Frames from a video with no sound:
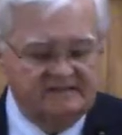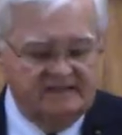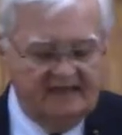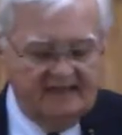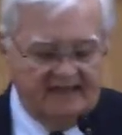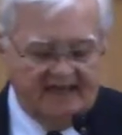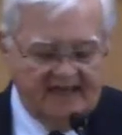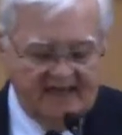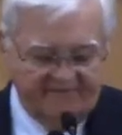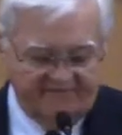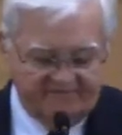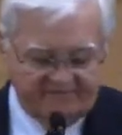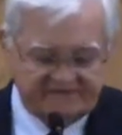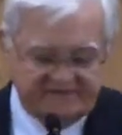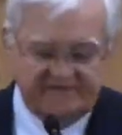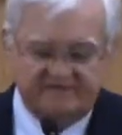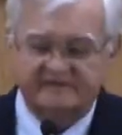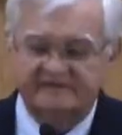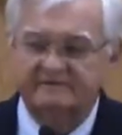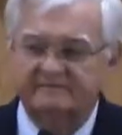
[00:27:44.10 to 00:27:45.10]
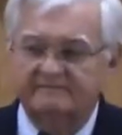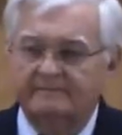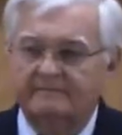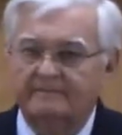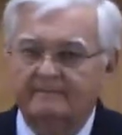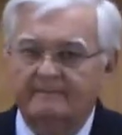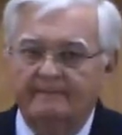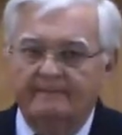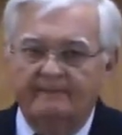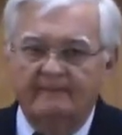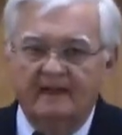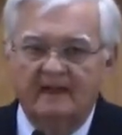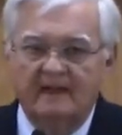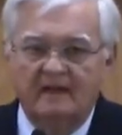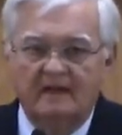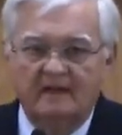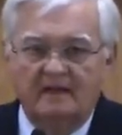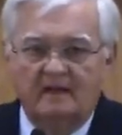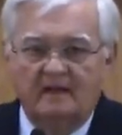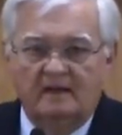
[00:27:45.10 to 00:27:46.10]
in Ephesus.
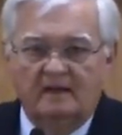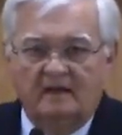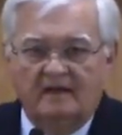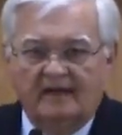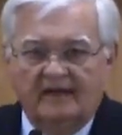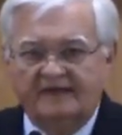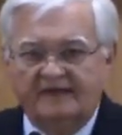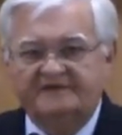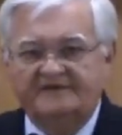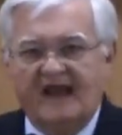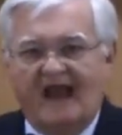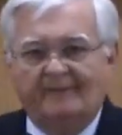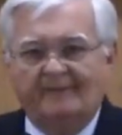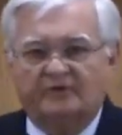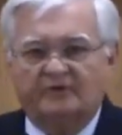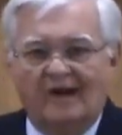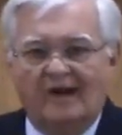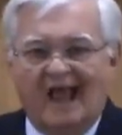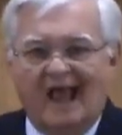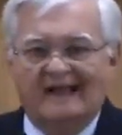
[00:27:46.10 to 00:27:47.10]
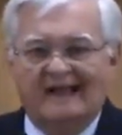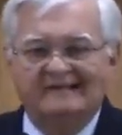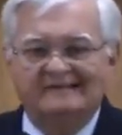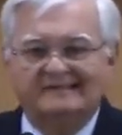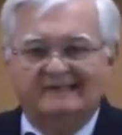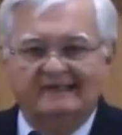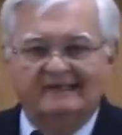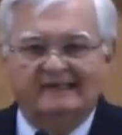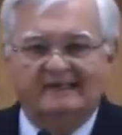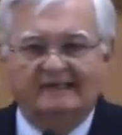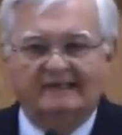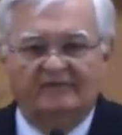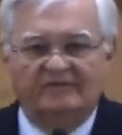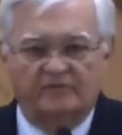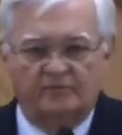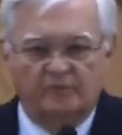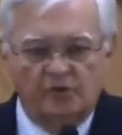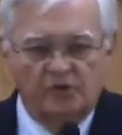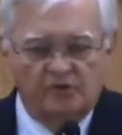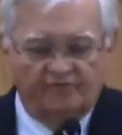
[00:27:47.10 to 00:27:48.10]
In chapter 19 of
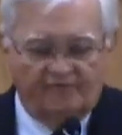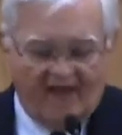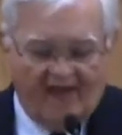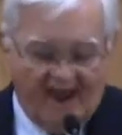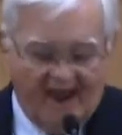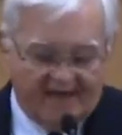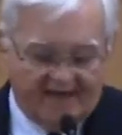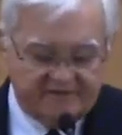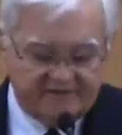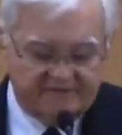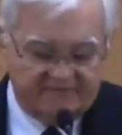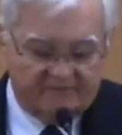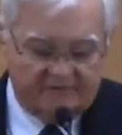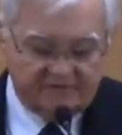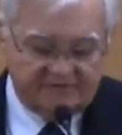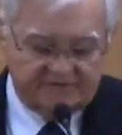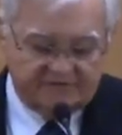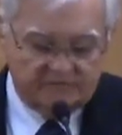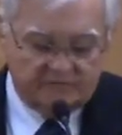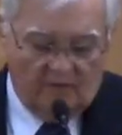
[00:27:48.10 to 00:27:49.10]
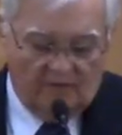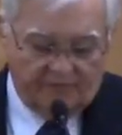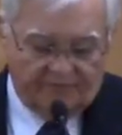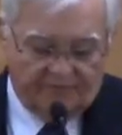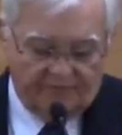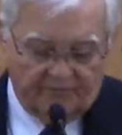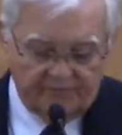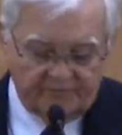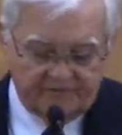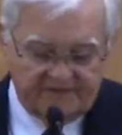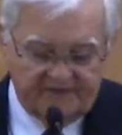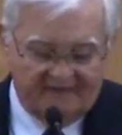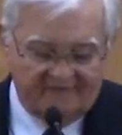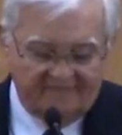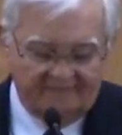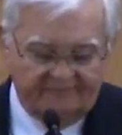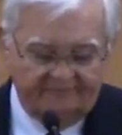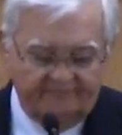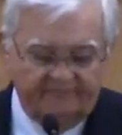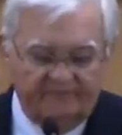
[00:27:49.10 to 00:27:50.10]
the book of Acts, verses 1 through 7,